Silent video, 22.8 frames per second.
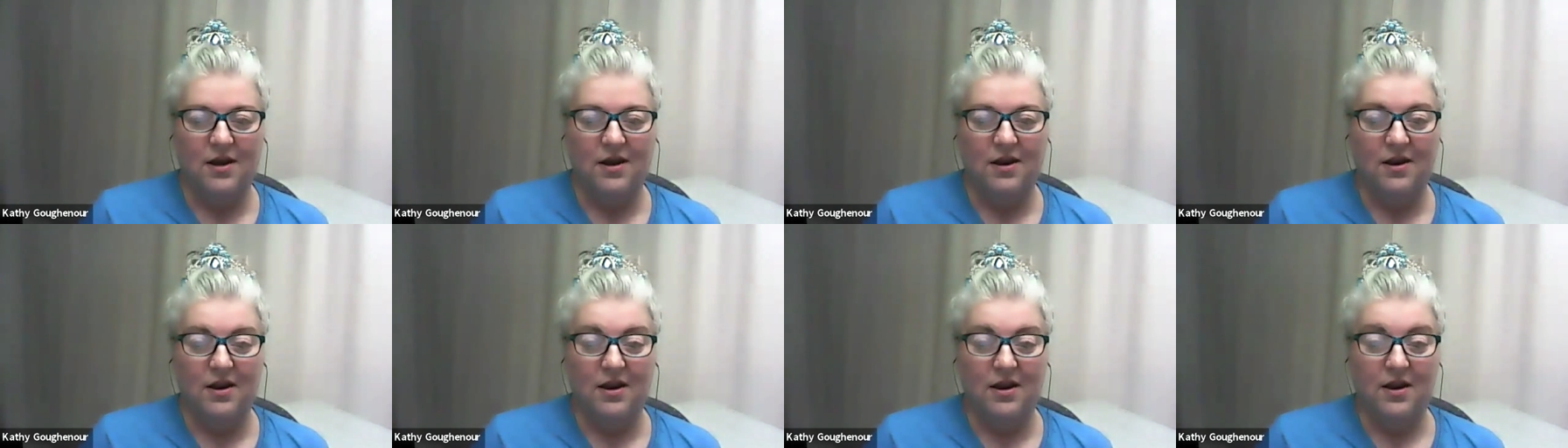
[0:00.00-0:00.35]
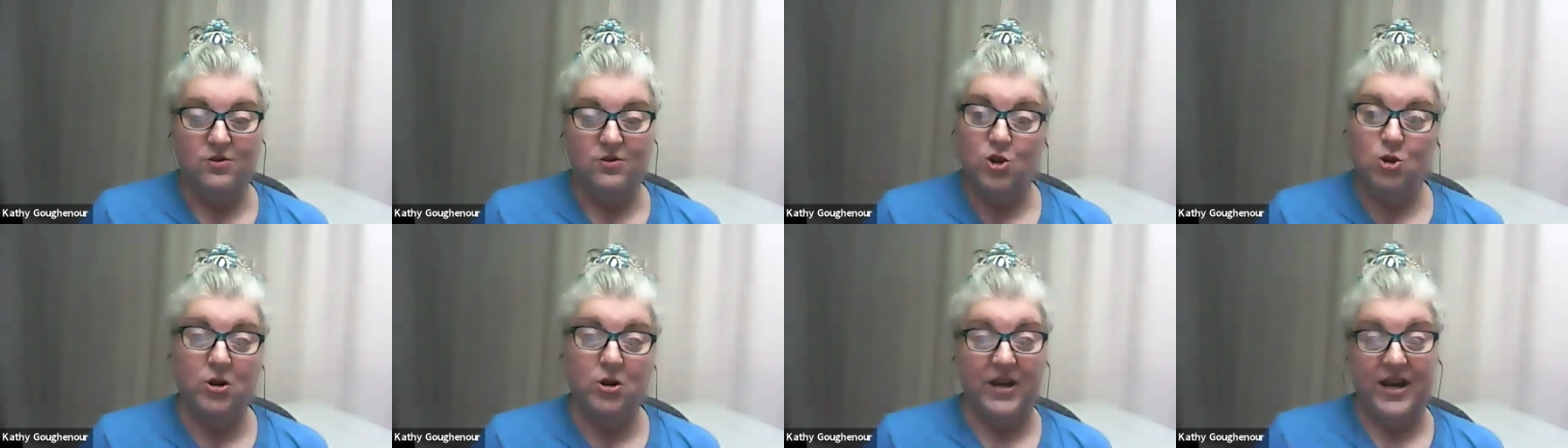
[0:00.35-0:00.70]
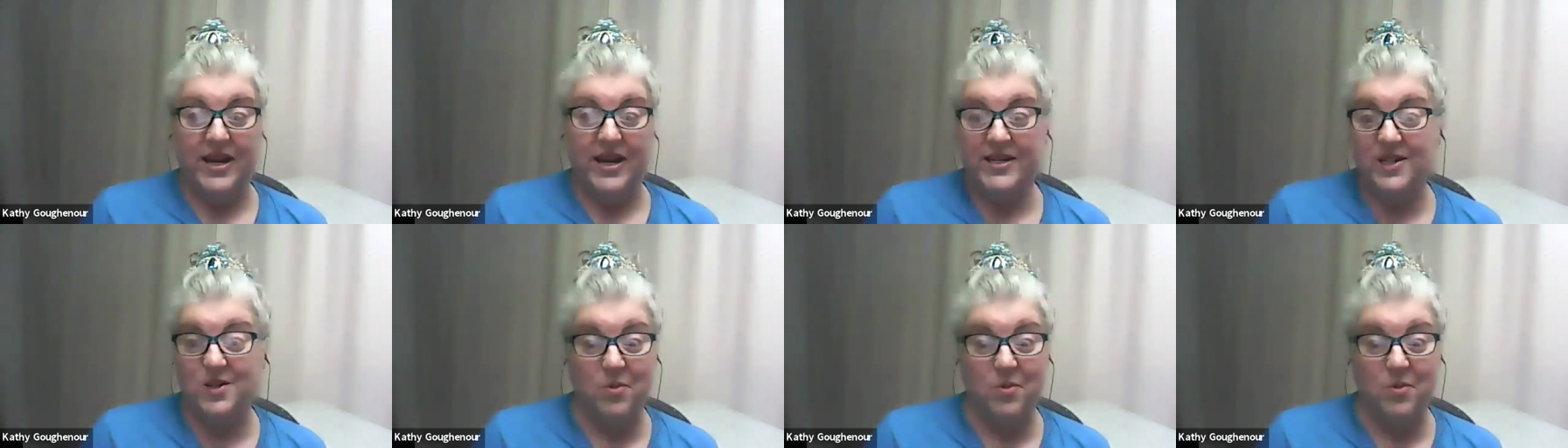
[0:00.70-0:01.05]
uh, you can
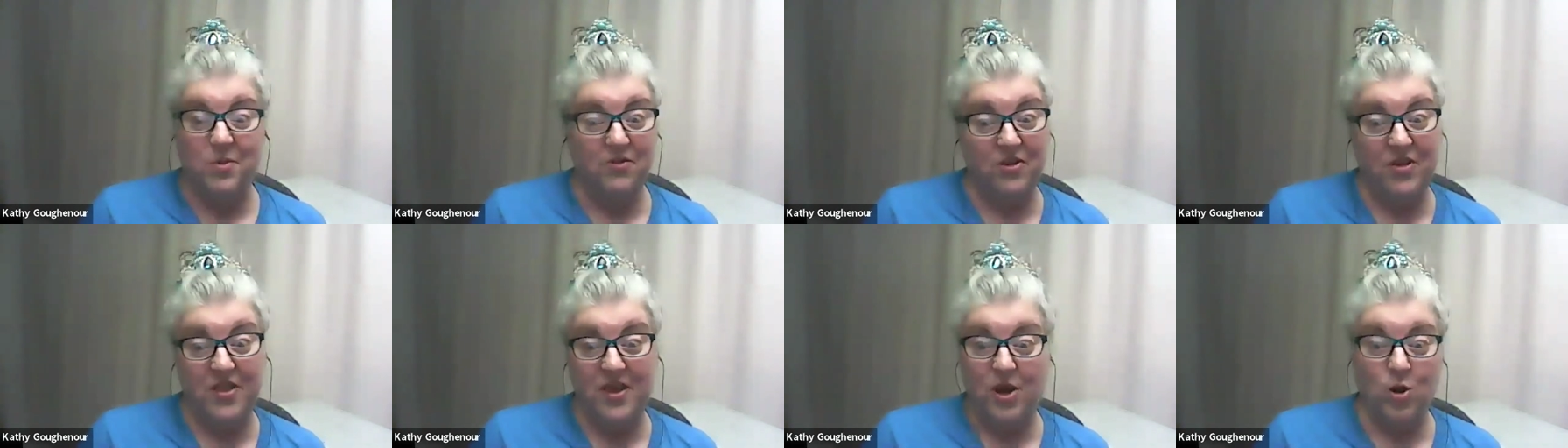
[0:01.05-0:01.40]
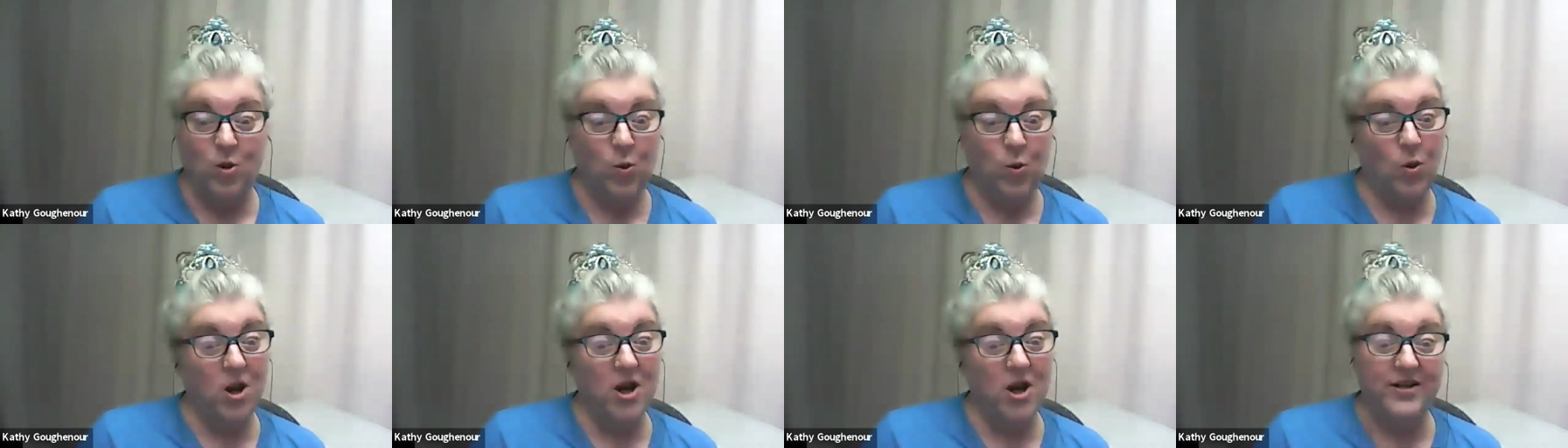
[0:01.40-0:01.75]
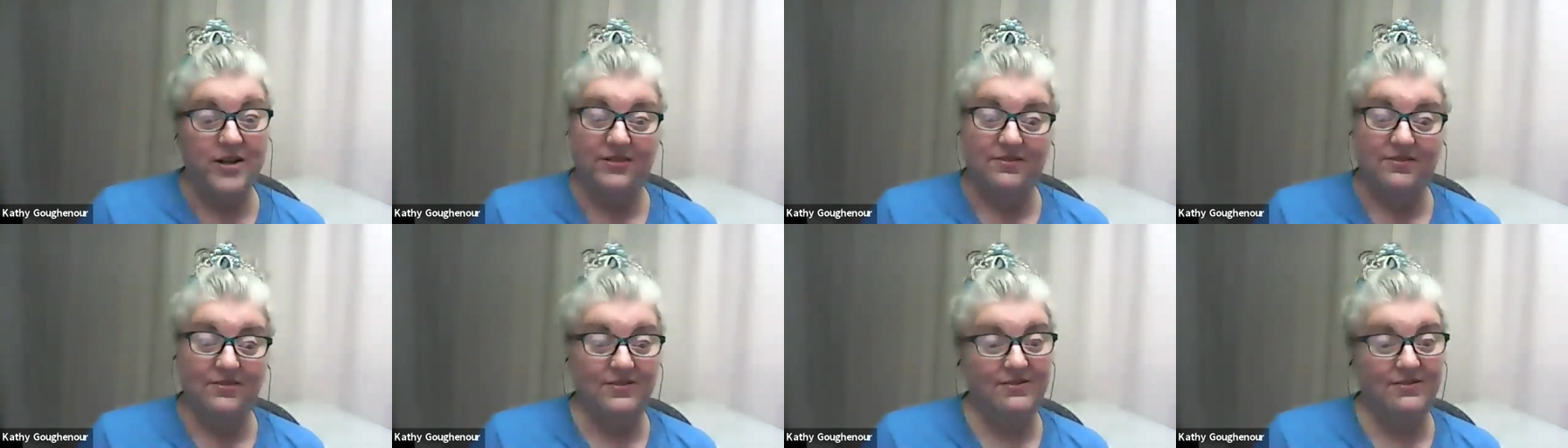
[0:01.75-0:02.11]
ask them everything you want
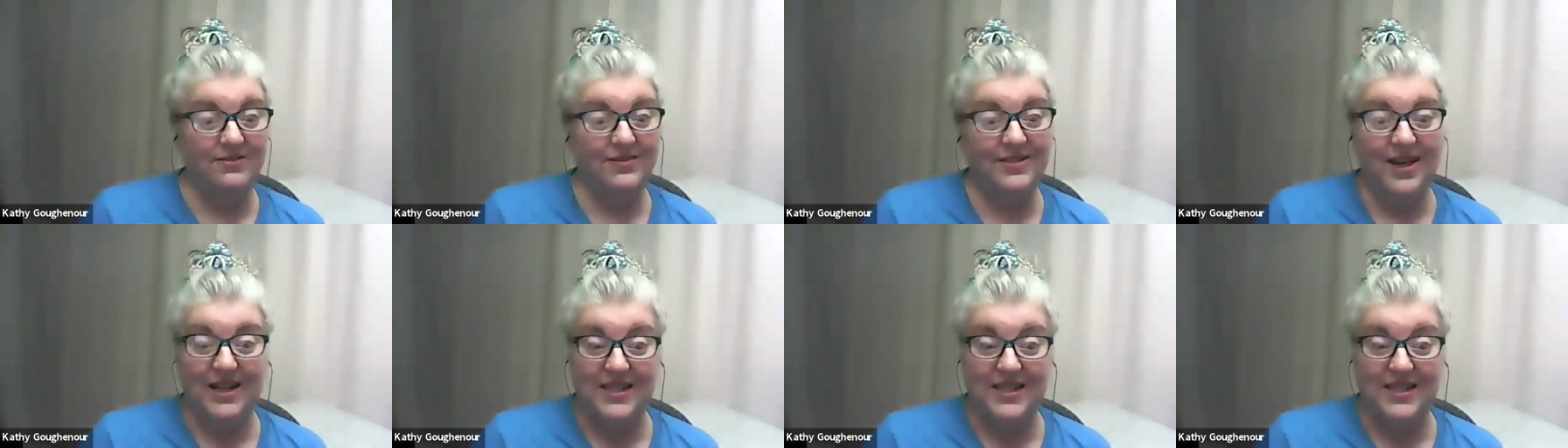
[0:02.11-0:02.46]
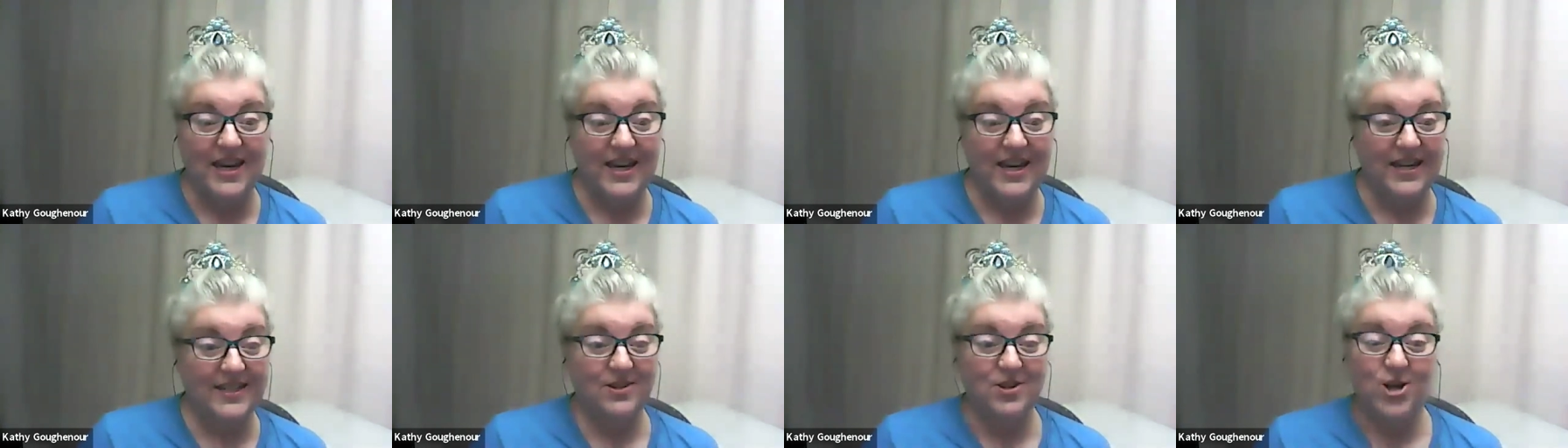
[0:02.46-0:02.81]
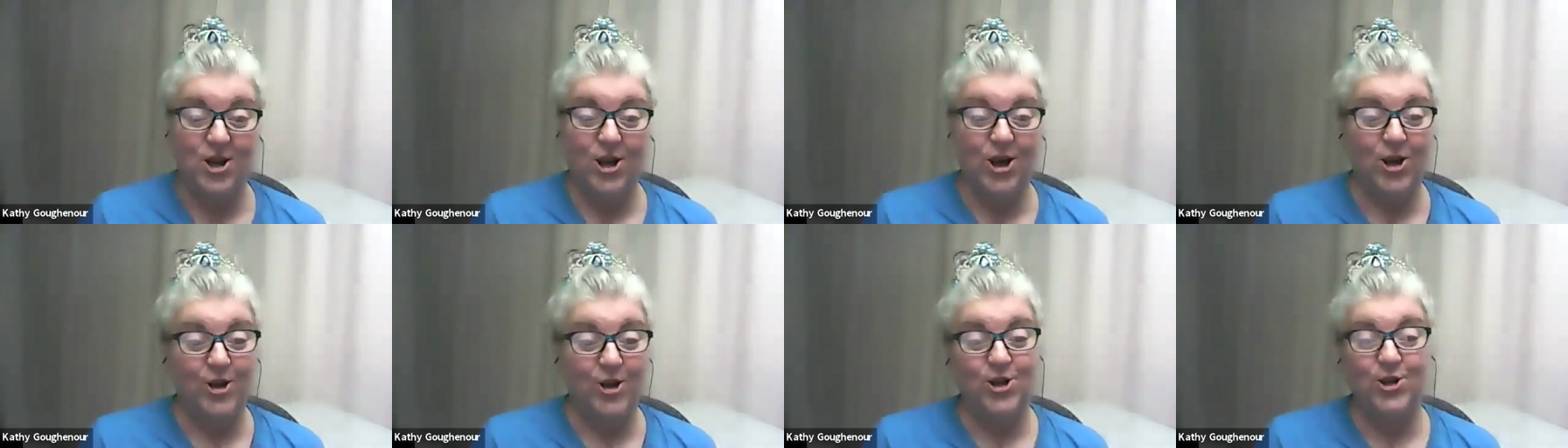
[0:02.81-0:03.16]
and contact you
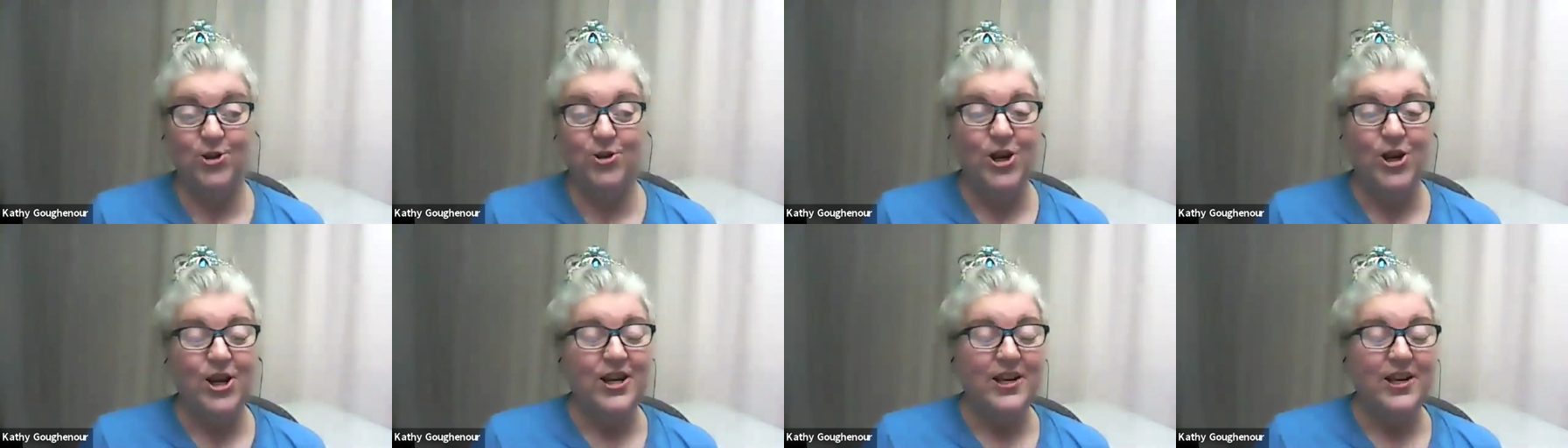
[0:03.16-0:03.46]
know you